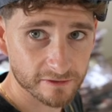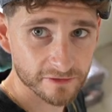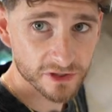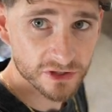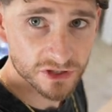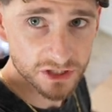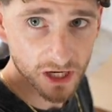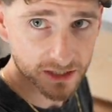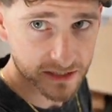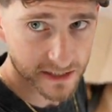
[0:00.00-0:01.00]
for
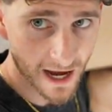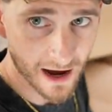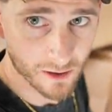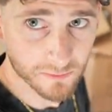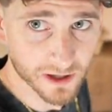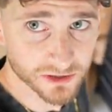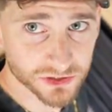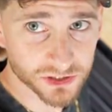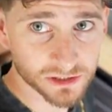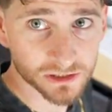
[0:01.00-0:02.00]
just how
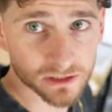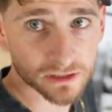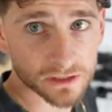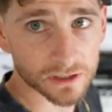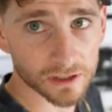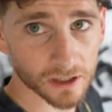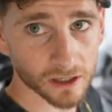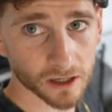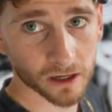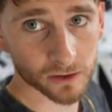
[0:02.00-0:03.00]
much
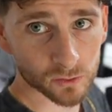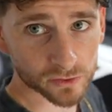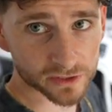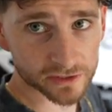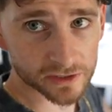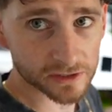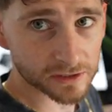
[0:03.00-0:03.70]
I ordered.